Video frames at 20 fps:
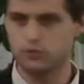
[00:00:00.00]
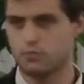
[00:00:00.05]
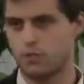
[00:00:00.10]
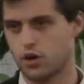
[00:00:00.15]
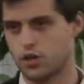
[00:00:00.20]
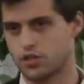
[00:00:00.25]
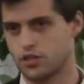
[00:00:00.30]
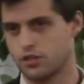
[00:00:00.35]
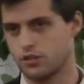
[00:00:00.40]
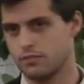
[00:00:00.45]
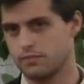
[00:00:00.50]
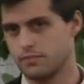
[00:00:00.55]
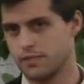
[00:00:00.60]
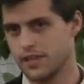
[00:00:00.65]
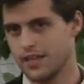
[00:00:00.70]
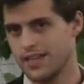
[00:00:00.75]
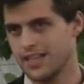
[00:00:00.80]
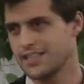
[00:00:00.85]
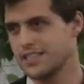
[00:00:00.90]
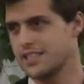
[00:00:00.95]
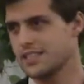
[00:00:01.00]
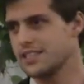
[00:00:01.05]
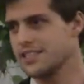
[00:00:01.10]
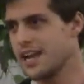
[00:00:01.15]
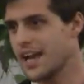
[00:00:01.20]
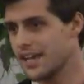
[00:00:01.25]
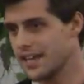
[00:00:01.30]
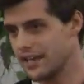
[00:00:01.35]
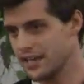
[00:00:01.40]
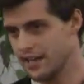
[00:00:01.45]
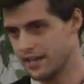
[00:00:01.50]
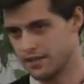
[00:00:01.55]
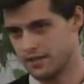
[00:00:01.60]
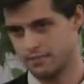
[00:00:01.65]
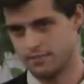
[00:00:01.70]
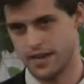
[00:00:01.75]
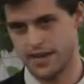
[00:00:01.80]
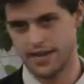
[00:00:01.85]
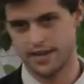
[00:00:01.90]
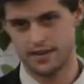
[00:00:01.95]
marshal. He's the second in
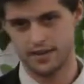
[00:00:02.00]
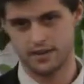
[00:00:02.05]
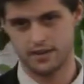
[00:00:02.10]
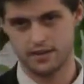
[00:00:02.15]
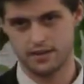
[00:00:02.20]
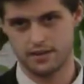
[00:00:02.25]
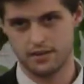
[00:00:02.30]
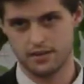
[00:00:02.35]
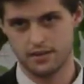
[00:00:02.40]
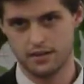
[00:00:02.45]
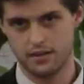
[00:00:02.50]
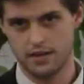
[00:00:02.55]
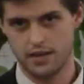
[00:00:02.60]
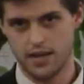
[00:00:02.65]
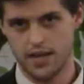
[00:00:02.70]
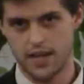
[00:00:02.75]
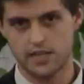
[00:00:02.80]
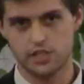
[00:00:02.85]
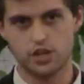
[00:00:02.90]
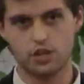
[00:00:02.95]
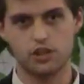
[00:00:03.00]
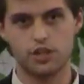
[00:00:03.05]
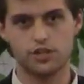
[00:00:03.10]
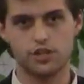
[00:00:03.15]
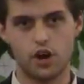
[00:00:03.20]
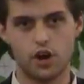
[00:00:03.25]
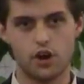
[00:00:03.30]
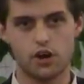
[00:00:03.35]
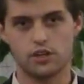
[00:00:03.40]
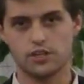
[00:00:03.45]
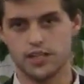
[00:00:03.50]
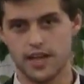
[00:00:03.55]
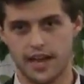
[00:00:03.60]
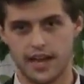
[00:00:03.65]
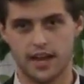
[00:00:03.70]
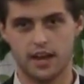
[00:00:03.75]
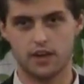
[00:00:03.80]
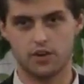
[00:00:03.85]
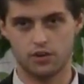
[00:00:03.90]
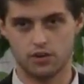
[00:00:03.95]
command. And so the
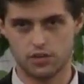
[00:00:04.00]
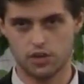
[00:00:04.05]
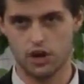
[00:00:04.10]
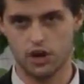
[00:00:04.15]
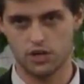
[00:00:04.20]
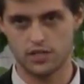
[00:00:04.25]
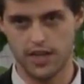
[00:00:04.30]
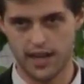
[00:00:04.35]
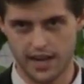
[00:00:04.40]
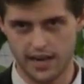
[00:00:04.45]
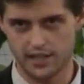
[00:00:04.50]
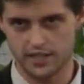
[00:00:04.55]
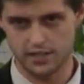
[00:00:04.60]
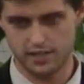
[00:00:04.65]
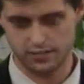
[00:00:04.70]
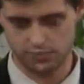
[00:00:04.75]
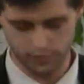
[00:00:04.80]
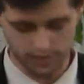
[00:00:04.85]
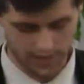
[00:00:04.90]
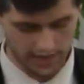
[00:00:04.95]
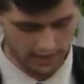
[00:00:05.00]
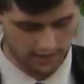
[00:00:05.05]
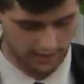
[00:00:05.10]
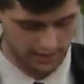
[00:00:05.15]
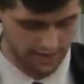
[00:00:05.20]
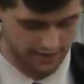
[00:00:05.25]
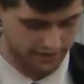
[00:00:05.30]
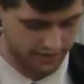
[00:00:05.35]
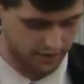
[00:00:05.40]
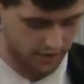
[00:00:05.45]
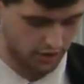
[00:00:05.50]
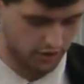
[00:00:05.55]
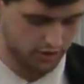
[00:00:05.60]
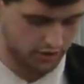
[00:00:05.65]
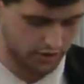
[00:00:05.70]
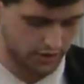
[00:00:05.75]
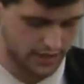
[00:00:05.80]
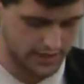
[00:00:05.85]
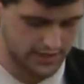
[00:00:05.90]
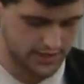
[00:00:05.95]
Tartan, or Tartan just without the definite
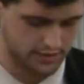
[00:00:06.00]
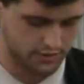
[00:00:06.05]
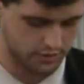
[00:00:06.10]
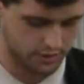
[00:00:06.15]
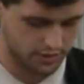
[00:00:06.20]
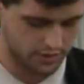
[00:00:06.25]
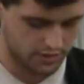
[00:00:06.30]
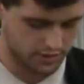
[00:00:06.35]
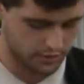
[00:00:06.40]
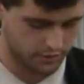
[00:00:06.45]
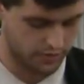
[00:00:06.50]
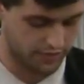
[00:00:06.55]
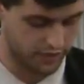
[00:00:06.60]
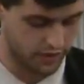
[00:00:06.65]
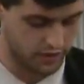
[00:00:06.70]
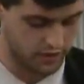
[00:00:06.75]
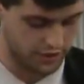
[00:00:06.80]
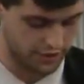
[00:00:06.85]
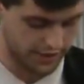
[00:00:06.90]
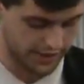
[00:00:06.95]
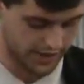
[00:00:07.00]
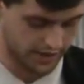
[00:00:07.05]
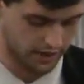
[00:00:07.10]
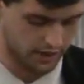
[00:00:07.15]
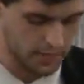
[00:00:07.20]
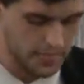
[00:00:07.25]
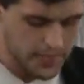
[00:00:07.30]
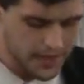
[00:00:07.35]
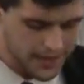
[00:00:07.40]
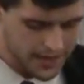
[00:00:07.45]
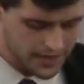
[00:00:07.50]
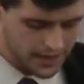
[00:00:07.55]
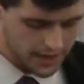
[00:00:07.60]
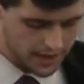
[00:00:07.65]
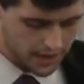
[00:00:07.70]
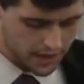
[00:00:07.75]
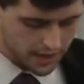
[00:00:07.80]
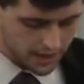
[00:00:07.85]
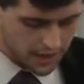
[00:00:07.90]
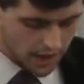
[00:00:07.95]
article as he's referred to here,
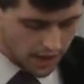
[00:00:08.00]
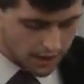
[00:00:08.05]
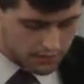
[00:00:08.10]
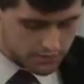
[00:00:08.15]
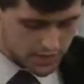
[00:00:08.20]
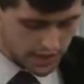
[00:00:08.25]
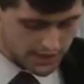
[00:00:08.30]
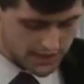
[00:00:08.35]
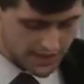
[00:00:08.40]
comes unto